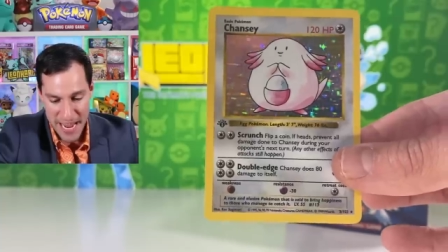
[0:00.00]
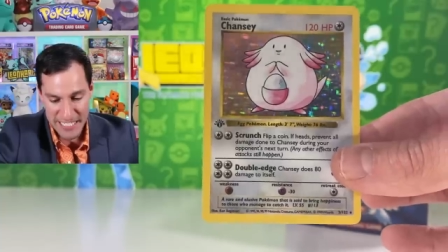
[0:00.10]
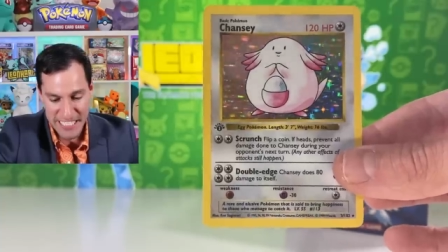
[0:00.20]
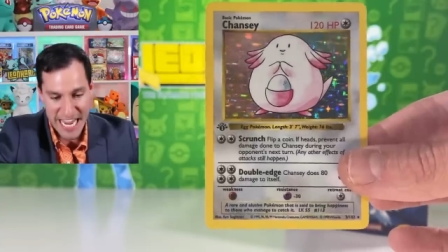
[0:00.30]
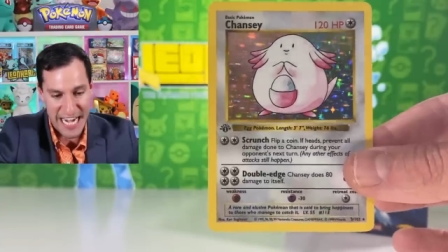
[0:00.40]

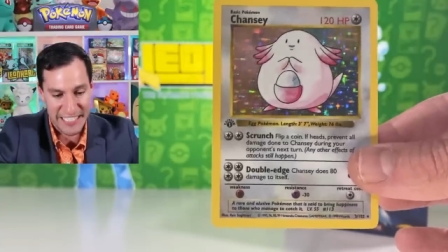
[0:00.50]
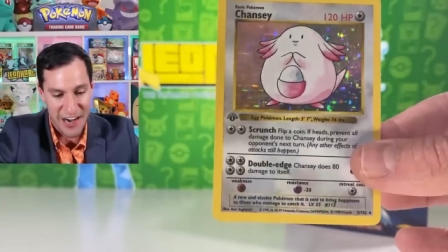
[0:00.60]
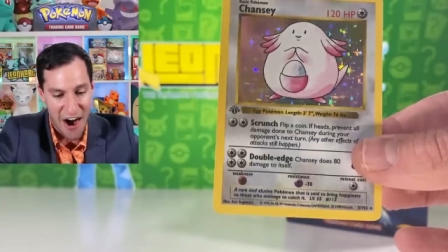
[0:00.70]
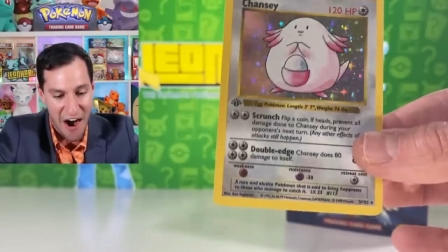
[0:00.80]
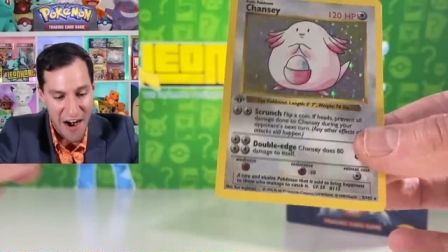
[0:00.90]
base set
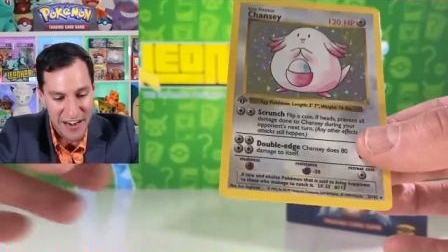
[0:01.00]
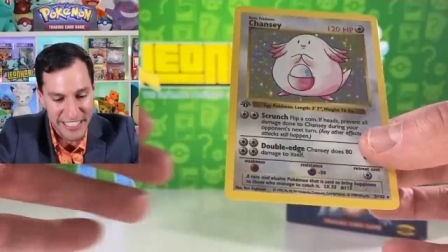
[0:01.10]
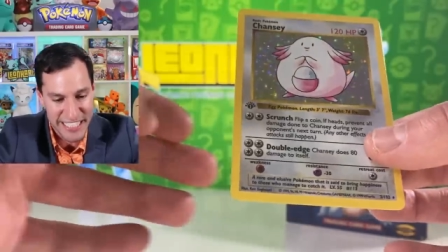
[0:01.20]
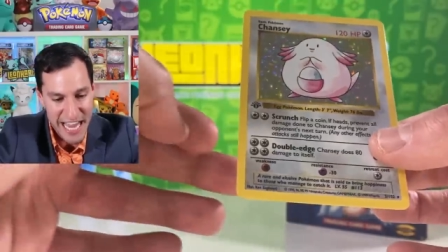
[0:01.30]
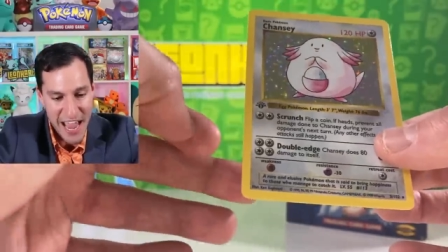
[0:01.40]

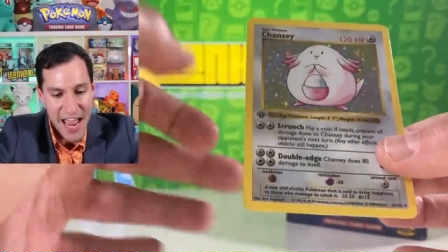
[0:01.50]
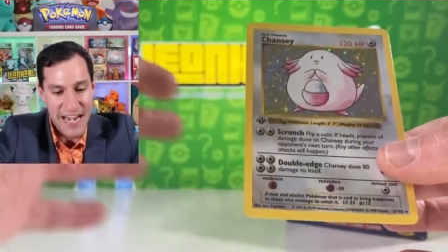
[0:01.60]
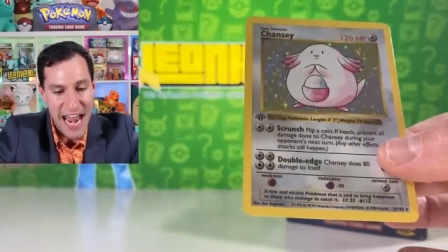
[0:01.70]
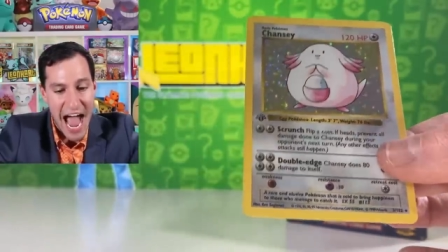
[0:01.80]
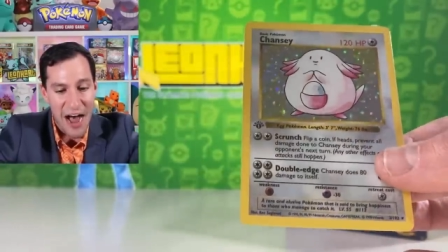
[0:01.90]
cards.
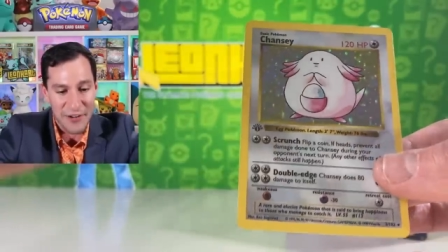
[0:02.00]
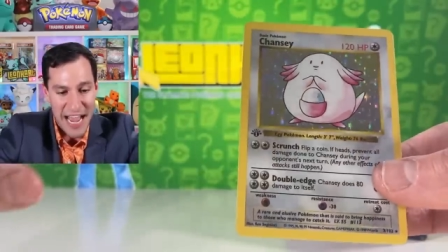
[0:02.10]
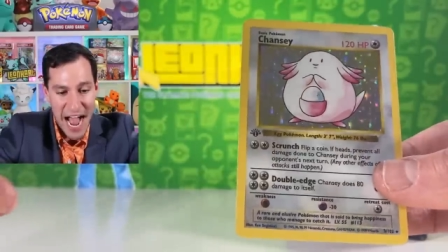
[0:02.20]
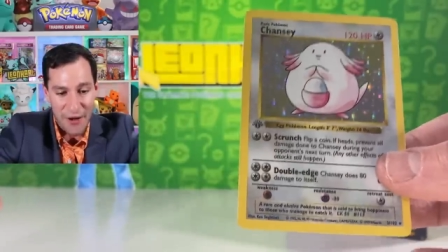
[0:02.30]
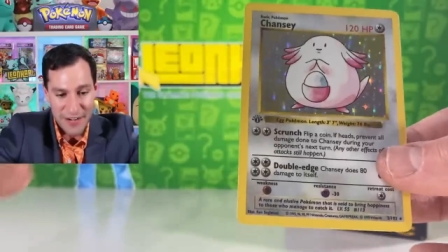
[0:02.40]
Now,
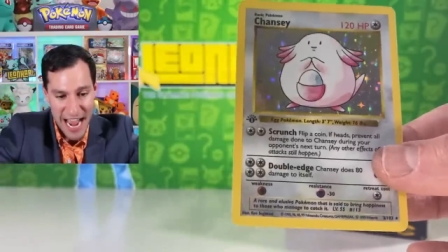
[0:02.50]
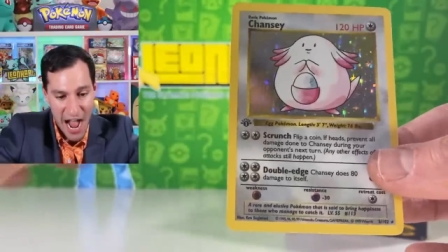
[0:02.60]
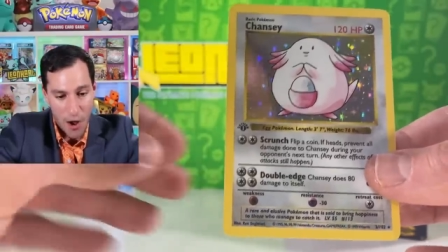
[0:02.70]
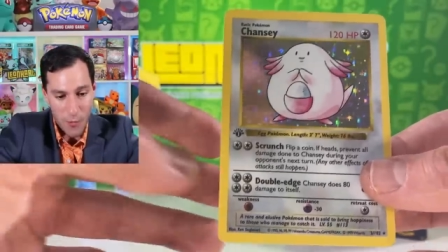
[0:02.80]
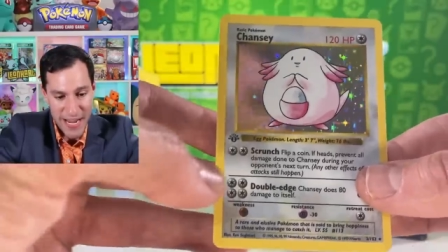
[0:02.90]
now,
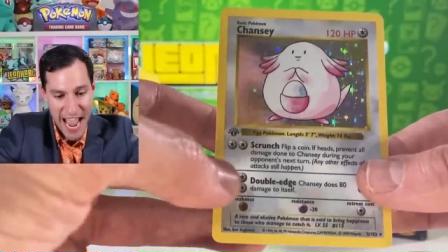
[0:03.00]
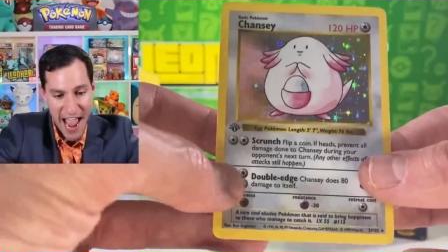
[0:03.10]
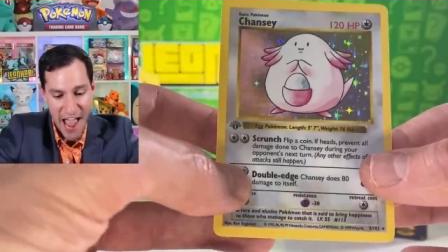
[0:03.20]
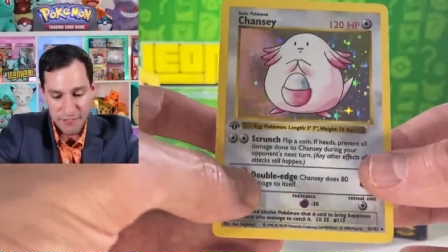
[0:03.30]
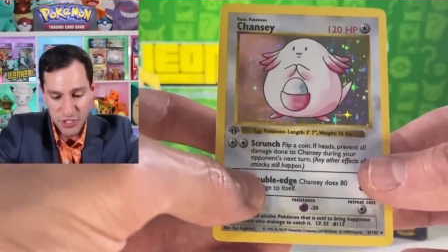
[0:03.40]
now, we
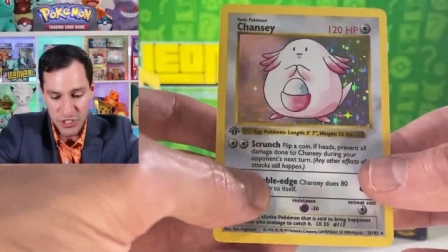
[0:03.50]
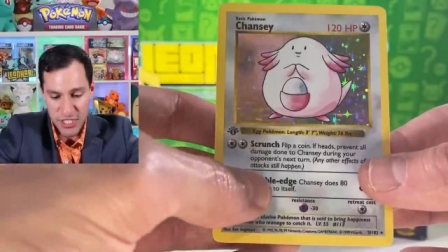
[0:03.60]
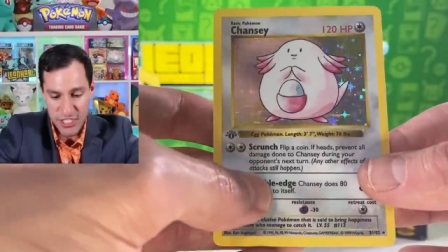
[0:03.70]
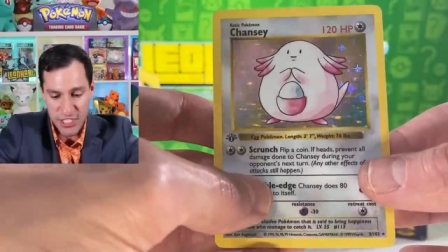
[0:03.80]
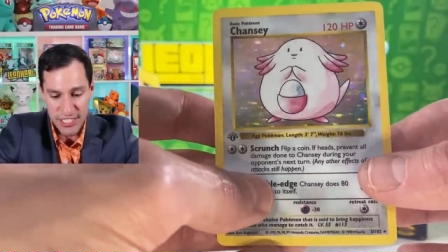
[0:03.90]
have to
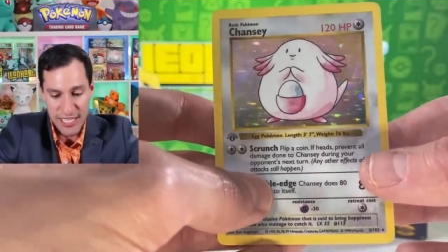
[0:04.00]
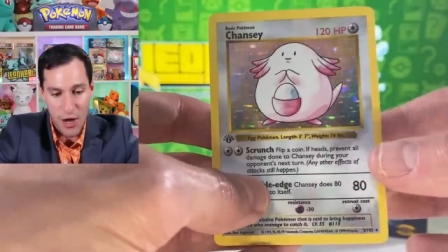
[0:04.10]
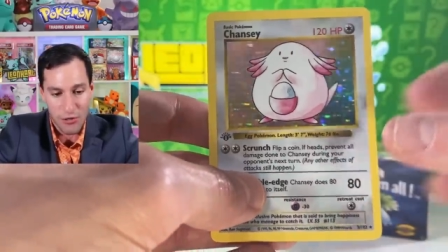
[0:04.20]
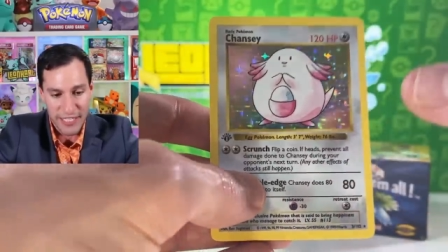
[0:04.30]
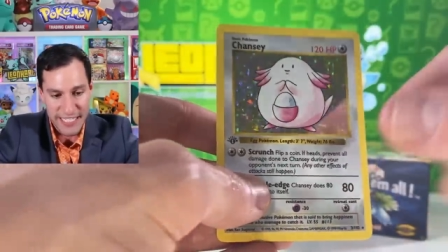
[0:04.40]
just
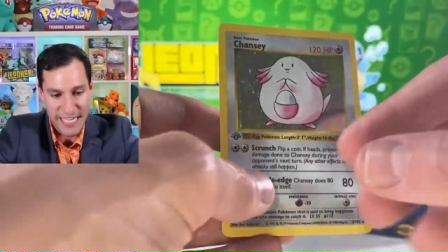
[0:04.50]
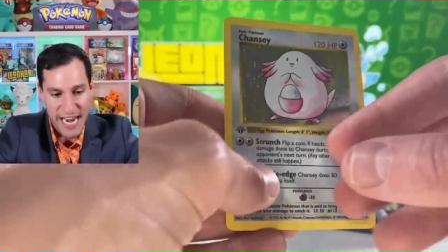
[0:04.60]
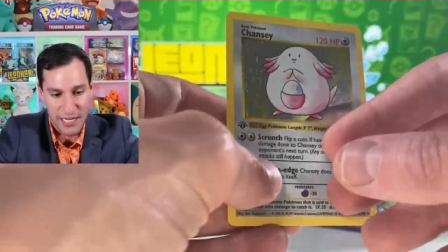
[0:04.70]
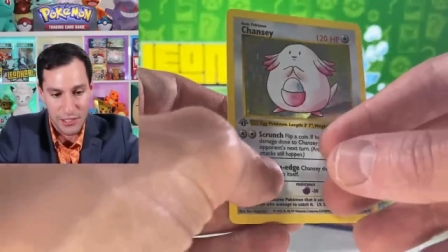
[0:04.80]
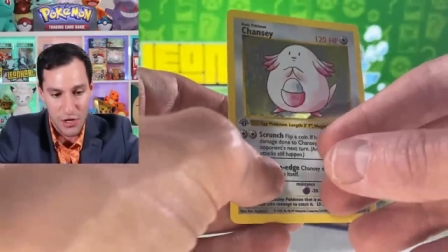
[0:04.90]
slowly
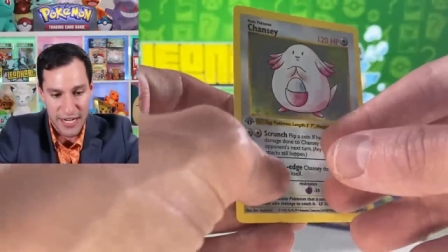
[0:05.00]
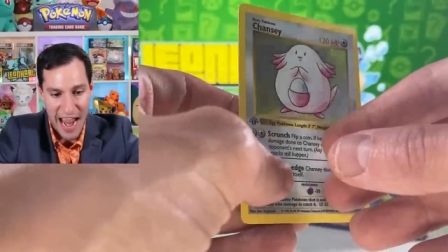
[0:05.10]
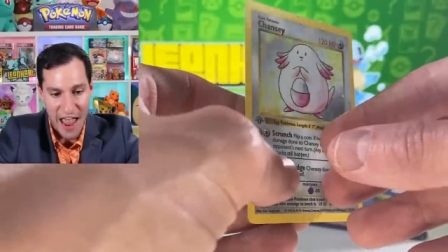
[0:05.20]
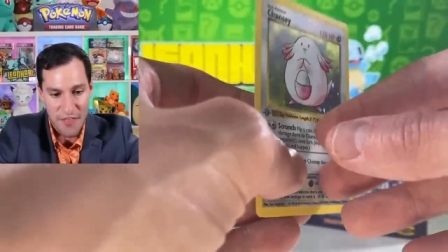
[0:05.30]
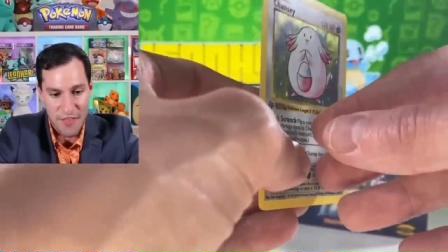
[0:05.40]
take a look
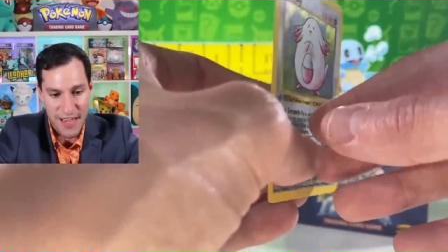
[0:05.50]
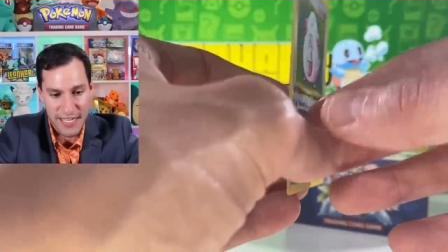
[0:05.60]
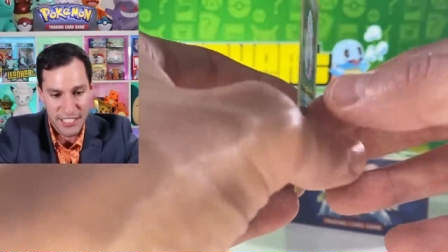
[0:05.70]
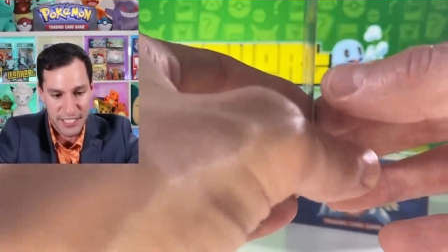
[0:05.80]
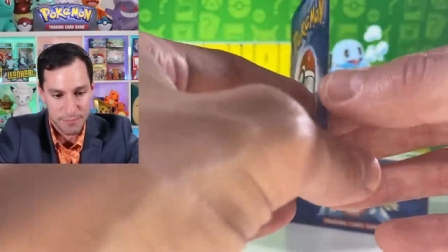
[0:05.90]
at
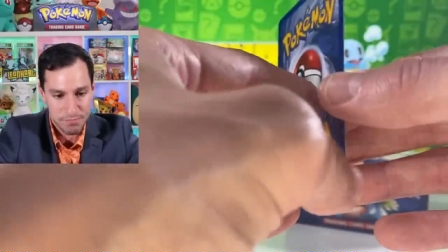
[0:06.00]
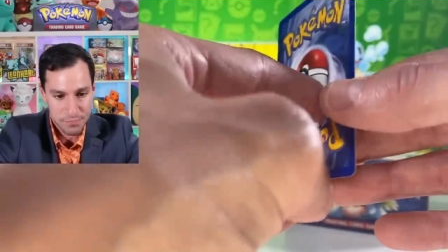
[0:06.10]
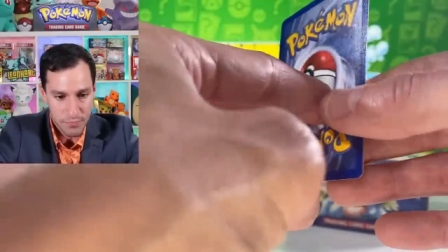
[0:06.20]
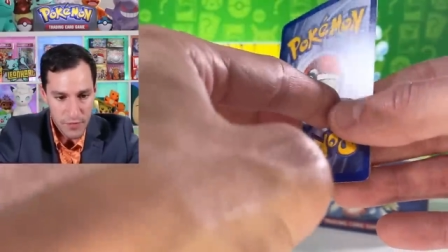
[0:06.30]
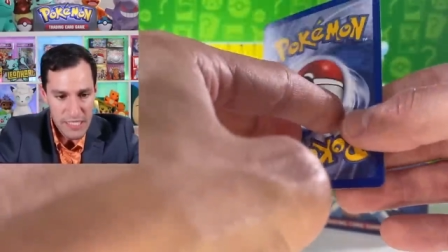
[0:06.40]
this.
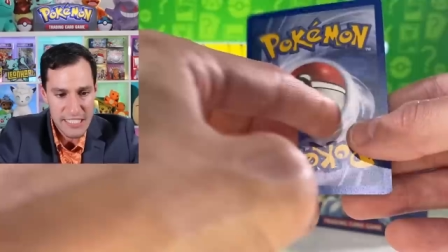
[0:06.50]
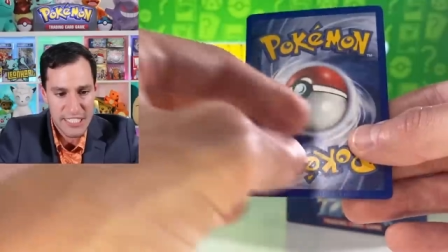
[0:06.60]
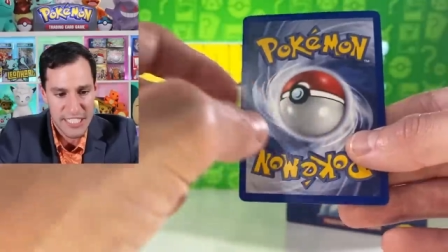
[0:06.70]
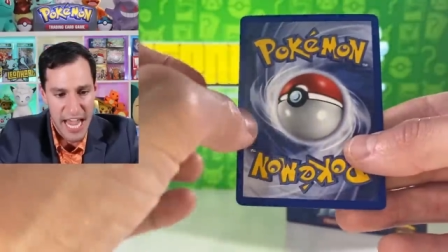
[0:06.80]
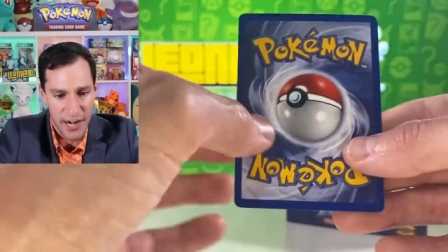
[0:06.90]

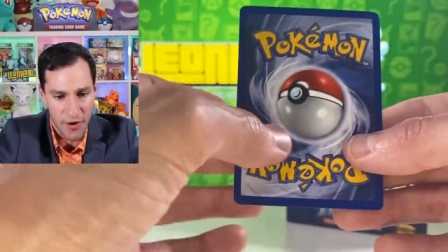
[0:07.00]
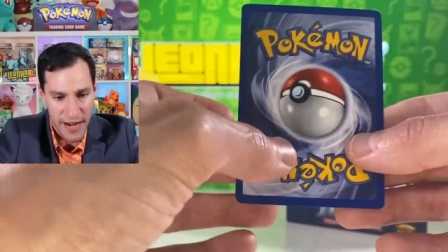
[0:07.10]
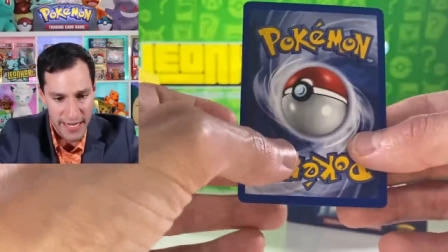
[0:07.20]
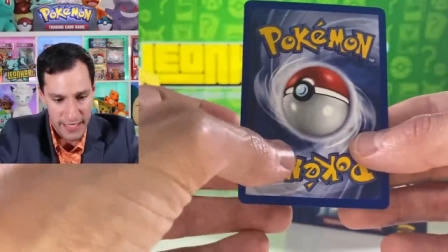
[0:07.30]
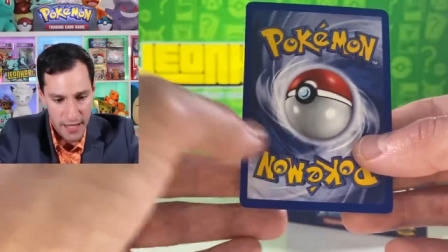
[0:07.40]

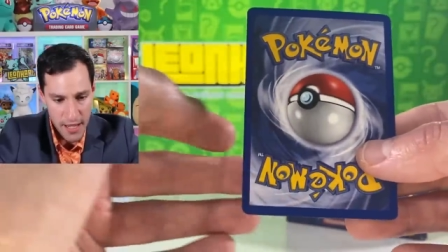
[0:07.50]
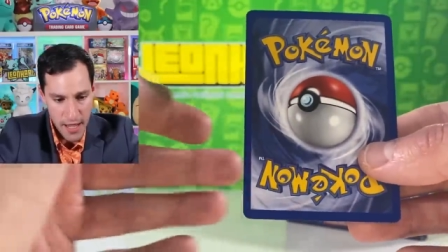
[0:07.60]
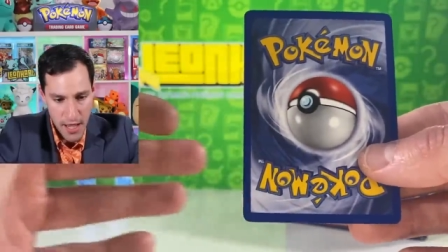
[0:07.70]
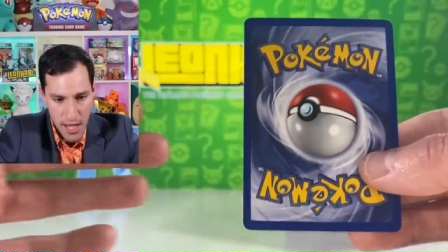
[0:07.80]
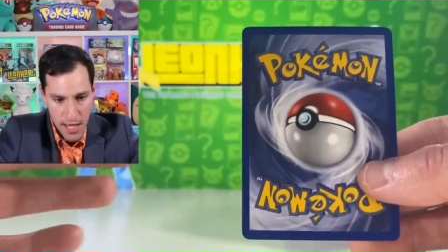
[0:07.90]
Centering
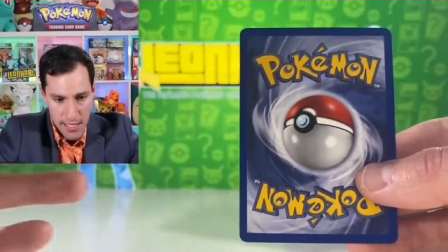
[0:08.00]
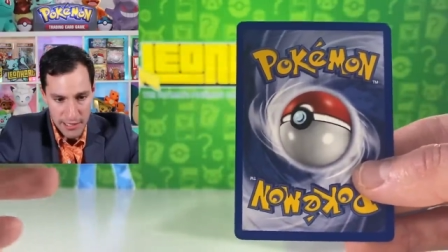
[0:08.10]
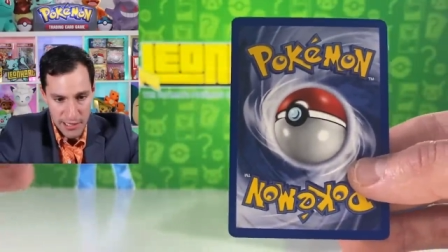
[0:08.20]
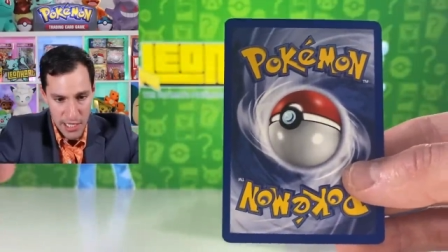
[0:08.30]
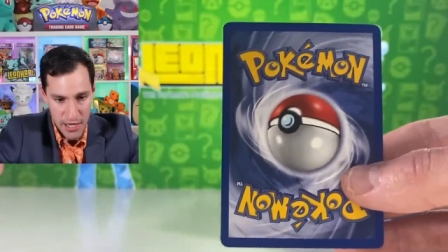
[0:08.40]

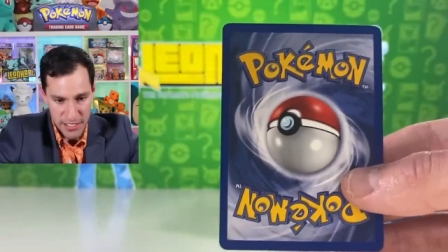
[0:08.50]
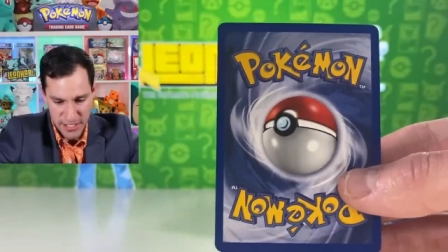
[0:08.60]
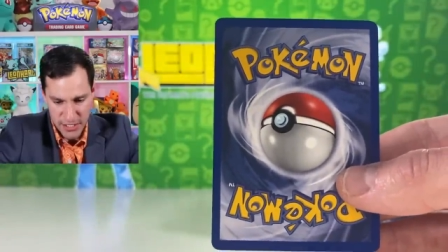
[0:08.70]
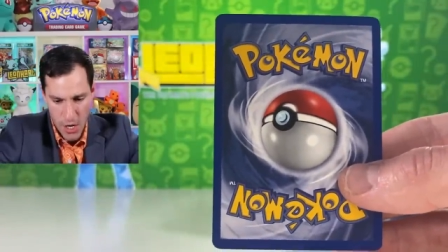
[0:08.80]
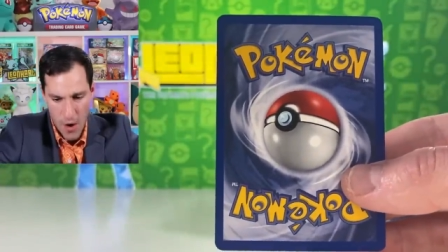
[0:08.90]

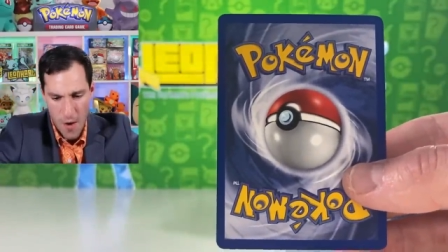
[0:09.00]
looks